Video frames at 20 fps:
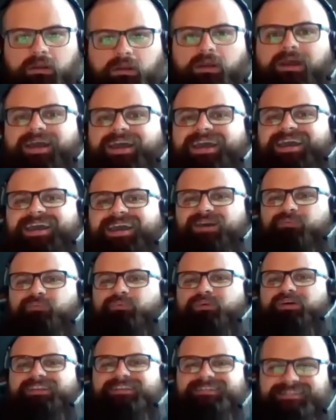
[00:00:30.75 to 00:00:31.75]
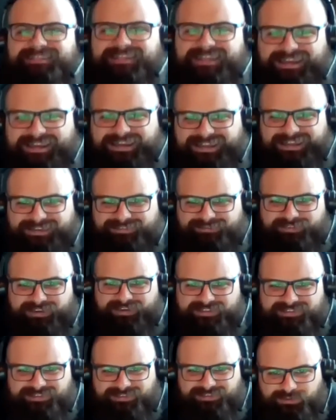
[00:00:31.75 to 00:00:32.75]
Hey, real estate
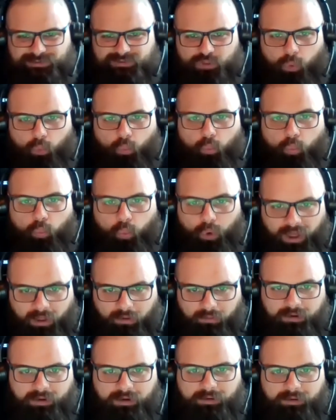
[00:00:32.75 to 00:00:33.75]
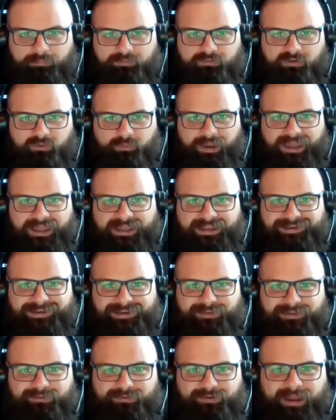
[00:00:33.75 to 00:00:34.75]
investors, welcome to
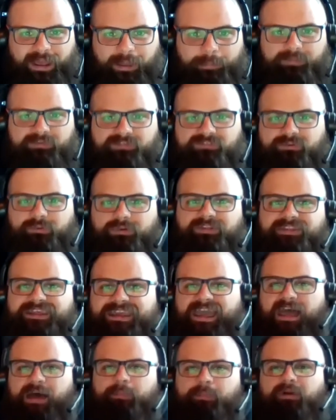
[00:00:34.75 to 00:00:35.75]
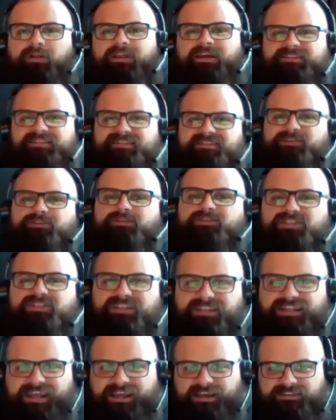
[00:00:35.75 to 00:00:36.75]
another episode of the MLS Search
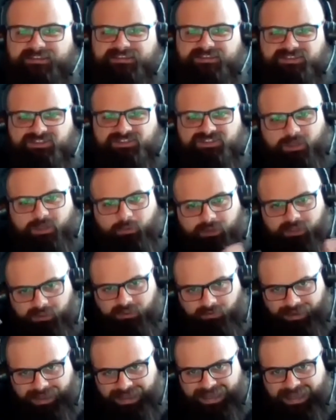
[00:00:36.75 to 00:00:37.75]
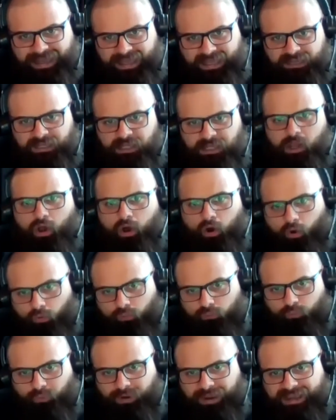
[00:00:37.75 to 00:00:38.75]
Analysis Show here on Holton
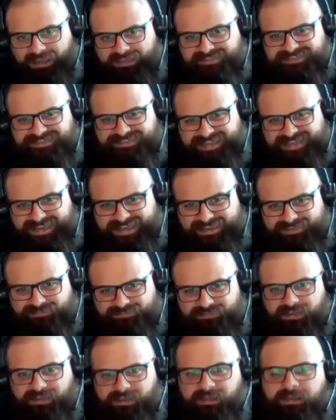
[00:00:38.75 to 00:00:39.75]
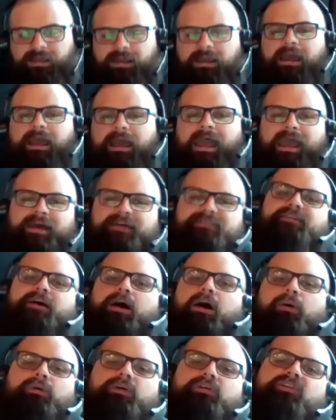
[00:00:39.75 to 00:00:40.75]
Wise TV. As
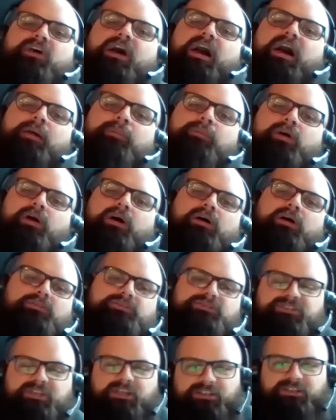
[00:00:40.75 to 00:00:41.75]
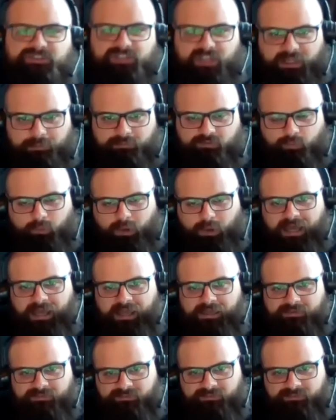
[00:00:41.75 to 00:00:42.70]
always, I'm your host, James Wise.